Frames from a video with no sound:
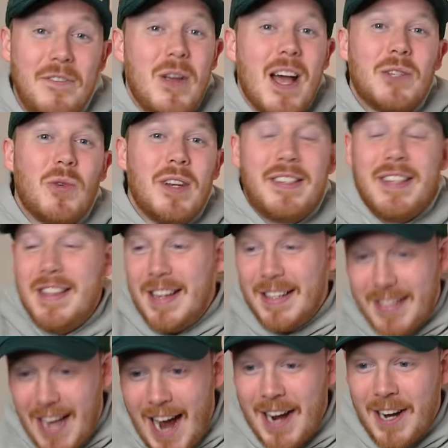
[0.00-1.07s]
if you guys wanna see the
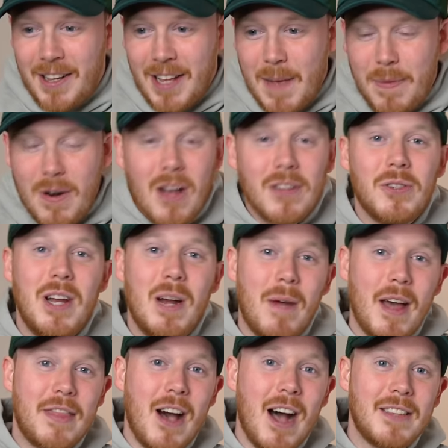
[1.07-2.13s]
entire clip and also hear
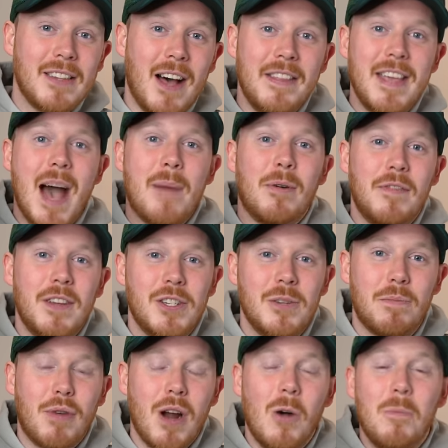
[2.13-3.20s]
my thoughts on the Apple
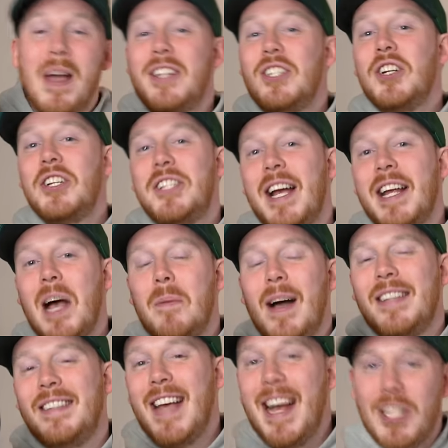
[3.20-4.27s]
Vision Pro, make sure to check out
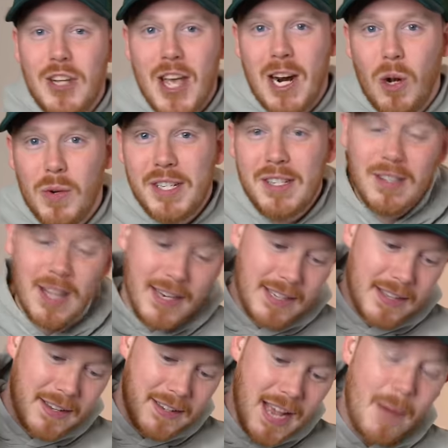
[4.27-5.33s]
my tech channel, which is linked
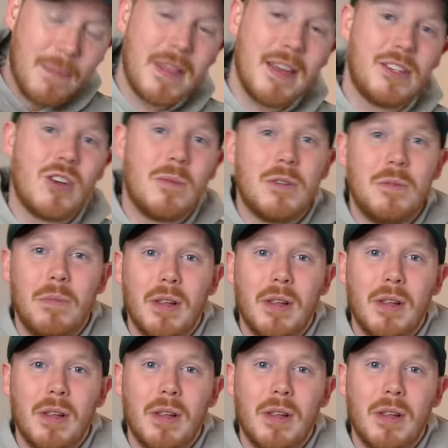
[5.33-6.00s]
in the top of the description